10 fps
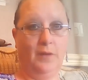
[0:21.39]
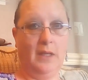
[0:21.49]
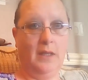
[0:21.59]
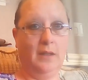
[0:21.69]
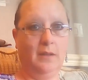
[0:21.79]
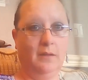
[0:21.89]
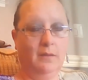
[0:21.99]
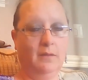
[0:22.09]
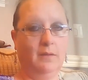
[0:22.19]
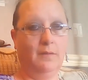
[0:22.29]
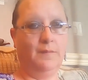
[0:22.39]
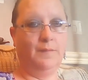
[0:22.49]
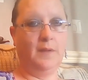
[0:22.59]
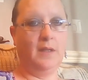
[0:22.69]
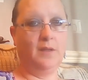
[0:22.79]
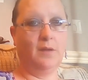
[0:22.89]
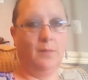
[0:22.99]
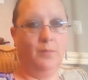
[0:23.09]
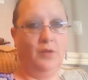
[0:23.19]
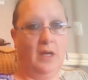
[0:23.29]
3
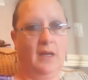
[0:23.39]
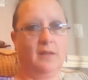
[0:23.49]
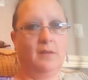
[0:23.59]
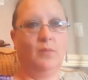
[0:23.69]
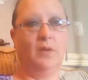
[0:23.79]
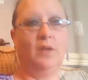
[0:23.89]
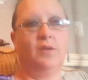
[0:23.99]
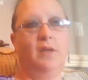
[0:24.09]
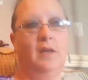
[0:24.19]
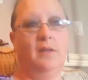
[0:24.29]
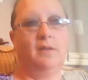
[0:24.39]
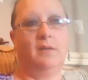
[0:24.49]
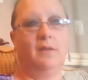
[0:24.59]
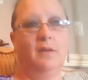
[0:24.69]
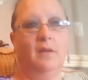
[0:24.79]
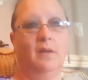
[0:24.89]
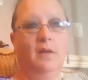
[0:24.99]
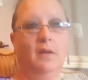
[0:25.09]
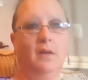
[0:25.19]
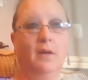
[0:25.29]
finished objects, which is
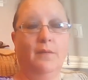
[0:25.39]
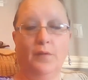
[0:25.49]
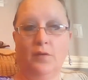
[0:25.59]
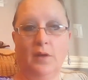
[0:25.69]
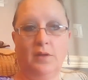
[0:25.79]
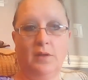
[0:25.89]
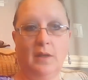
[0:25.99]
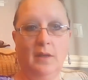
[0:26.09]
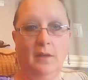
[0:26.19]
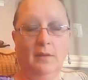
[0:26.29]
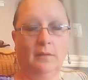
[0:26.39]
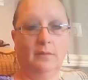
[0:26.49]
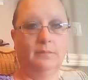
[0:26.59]
for crochet,